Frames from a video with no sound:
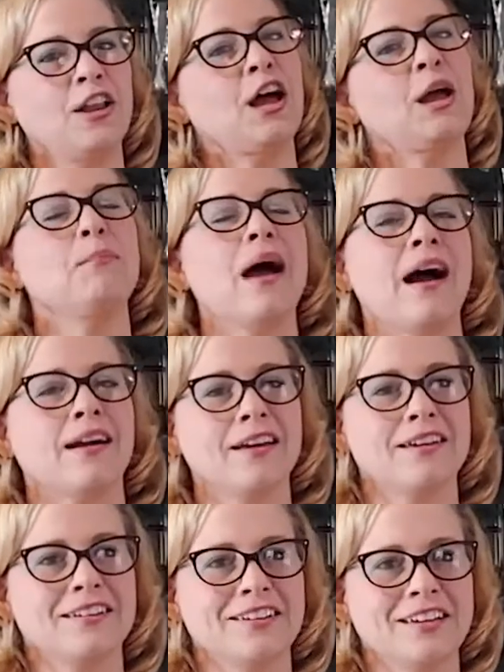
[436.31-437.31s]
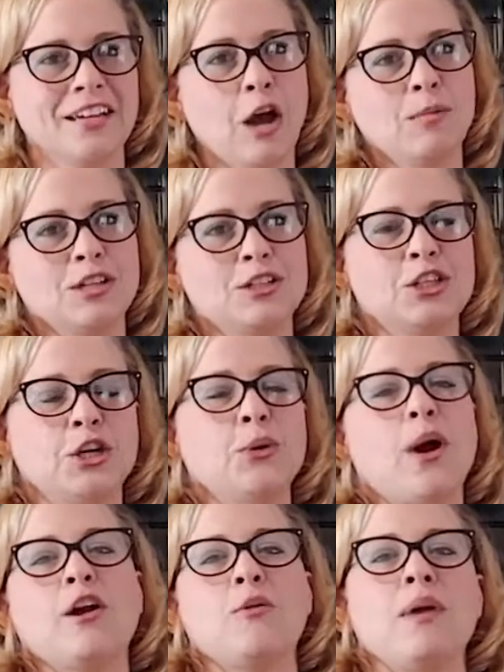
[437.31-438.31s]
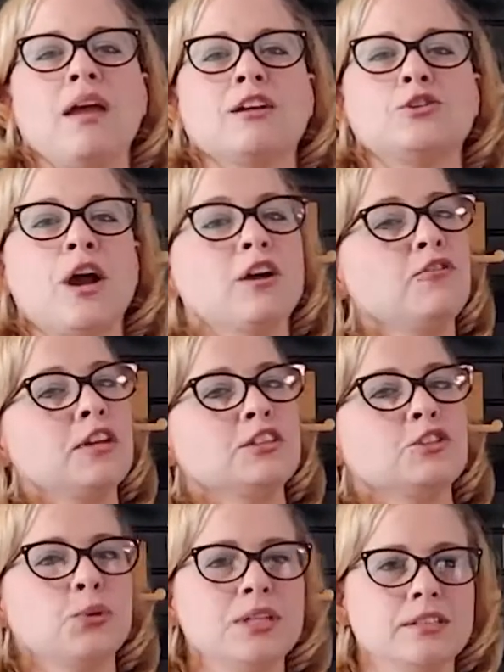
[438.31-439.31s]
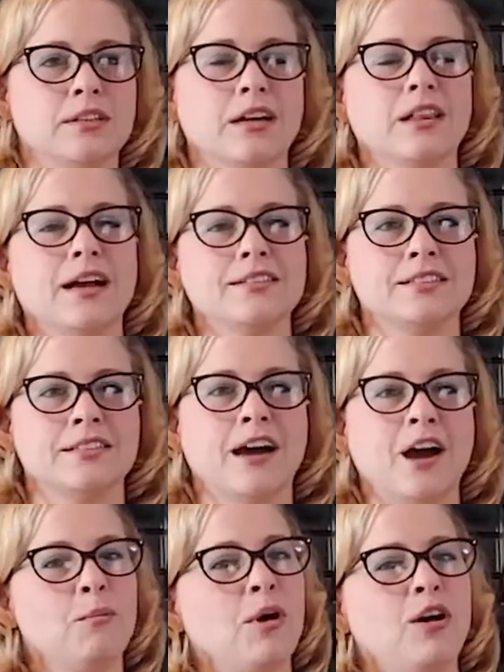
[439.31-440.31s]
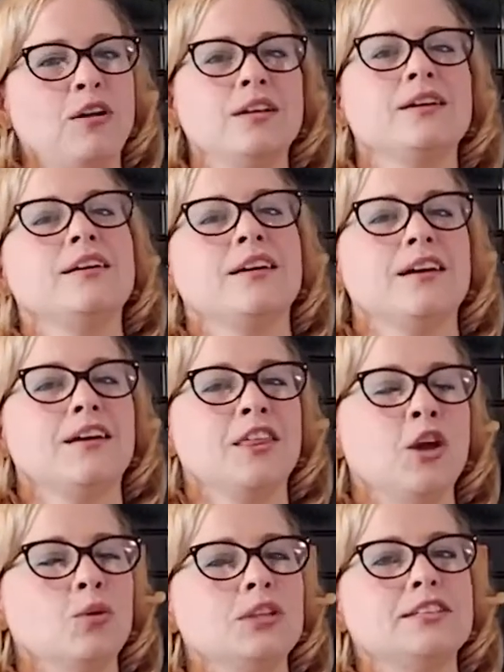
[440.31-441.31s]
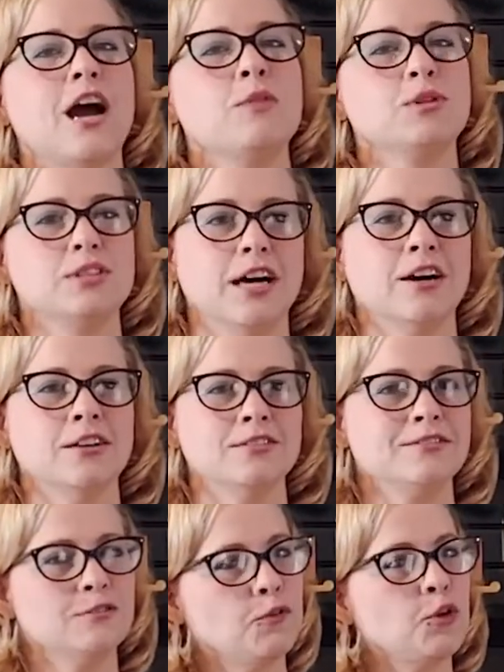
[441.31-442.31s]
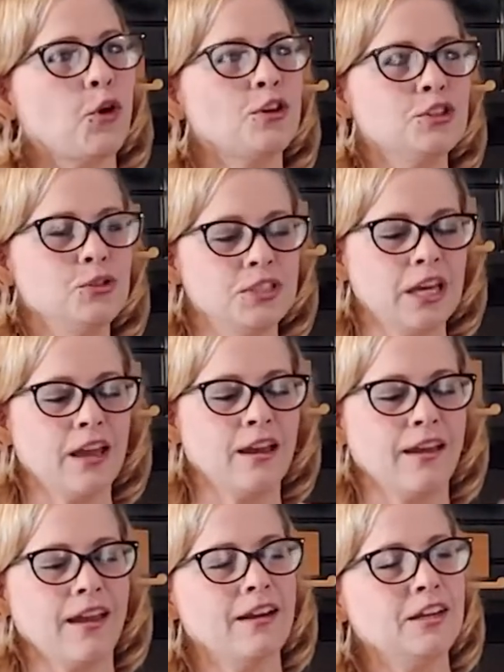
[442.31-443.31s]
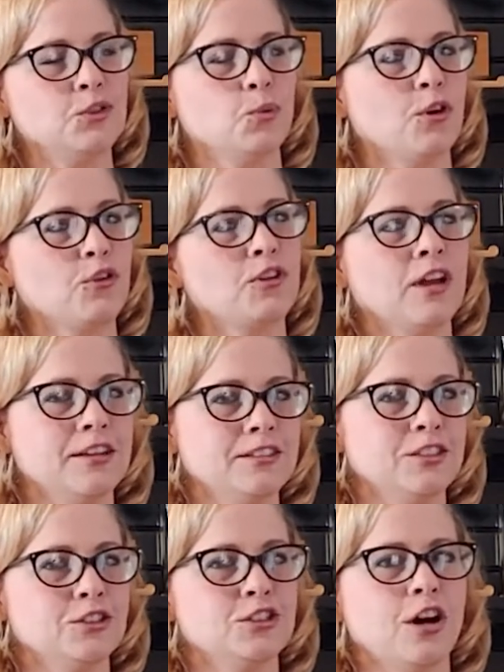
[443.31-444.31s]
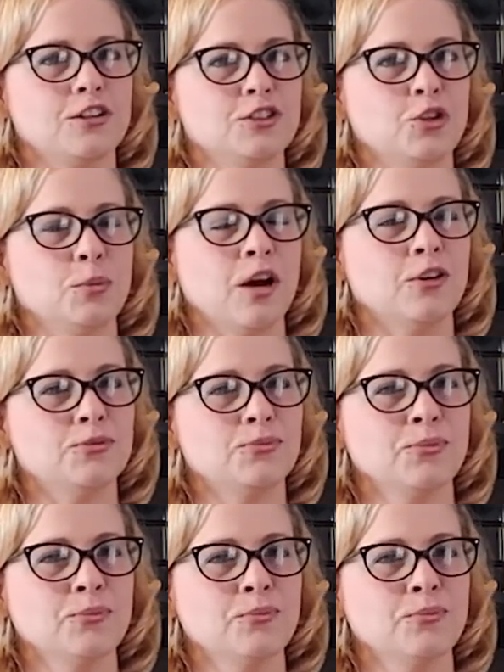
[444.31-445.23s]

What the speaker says: I'm back. And now I'm going to show you how to make Dragonfly's twist on a classic highball, the only time we tell. Of course, using Andy's wonderful ice he just talked to you about.